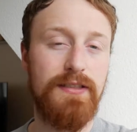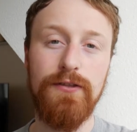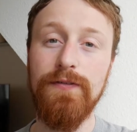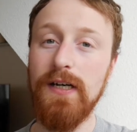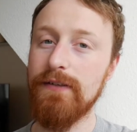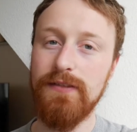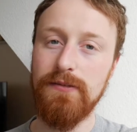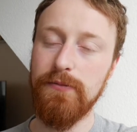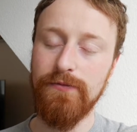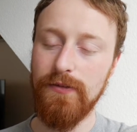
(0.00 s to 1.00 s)
So far, I've
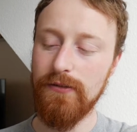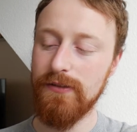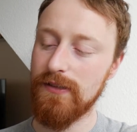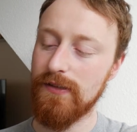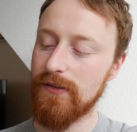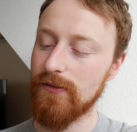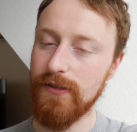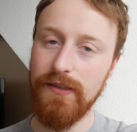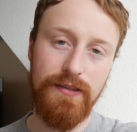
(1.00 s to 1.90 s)
just been following the tutorial.